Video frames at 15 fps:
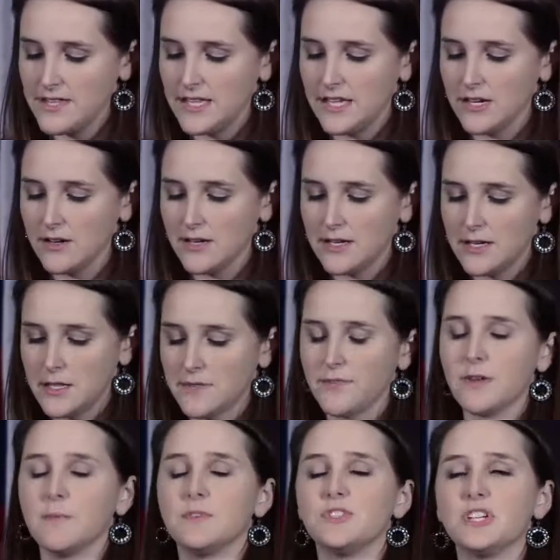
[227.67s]
here is
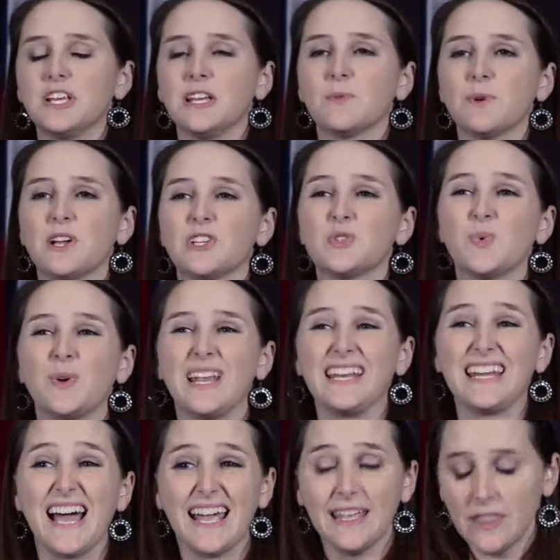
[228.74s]
from January
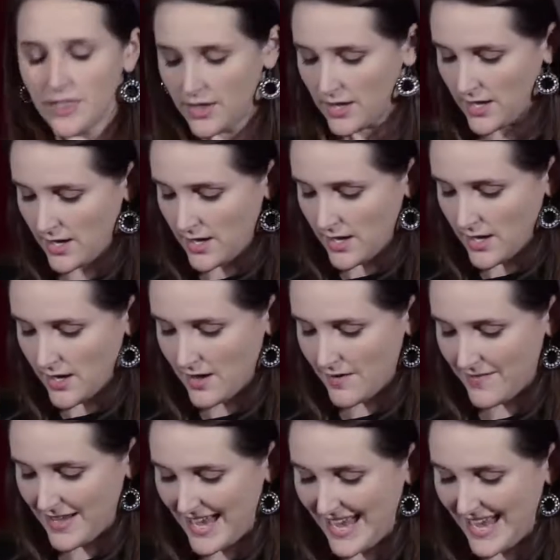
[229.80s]
29th of